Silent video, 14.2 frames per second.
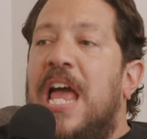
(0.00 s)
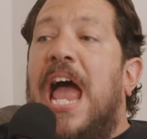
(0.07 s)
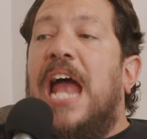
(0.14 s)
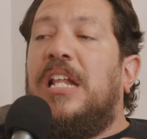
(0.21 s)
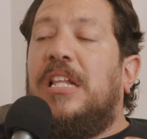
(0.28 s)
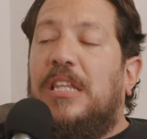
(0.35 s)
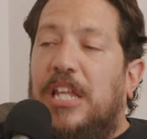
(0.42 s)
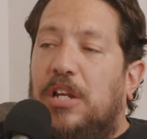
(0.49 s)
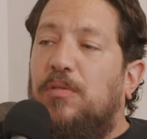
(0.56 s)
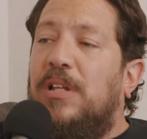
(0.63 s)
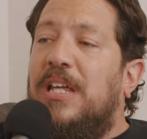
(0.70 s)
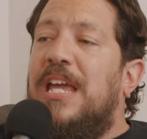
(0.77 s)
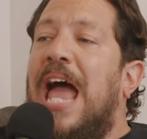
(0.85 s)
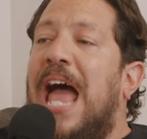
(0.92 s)
and
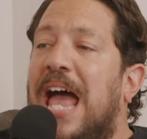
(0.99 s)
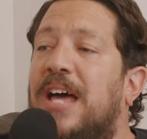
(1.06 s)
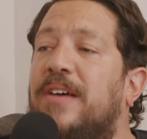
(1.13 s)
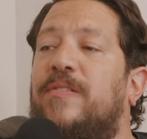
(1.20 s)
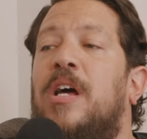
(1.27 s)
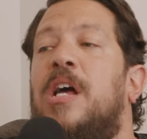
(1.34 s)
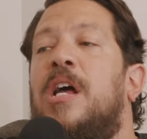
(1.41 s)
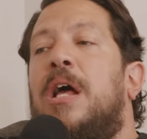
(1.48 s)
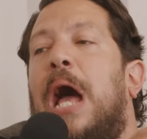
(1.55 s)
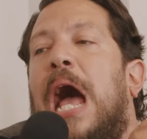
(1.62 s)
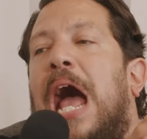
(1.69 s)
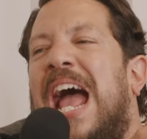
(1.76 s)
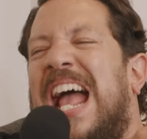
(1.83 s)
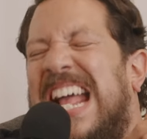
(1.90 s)
literally have
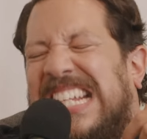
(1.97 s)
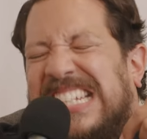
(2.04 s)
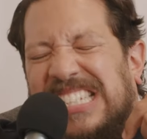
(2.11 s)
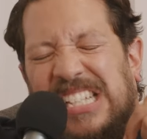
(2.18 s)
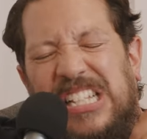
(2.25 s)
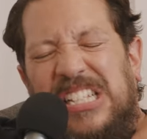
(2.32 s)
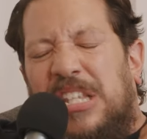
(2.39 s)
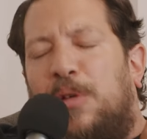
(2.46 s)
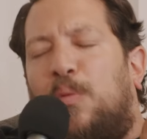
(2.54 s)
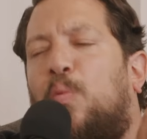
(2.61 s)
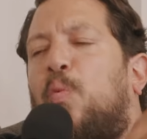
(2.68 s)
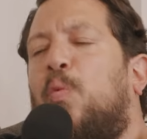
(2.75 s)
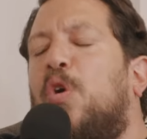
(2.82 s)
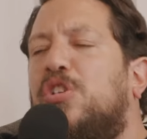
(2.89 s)
the
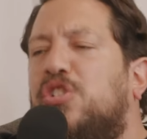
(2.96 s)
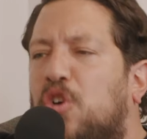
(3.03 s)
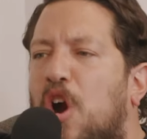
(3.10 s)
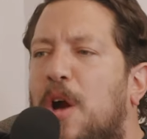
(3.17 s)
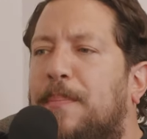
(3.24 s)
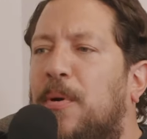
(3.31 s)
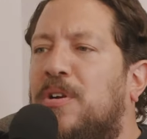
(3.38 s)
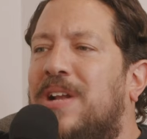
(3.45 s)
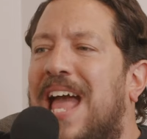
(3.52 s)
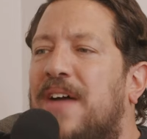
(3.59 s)
worst heartburn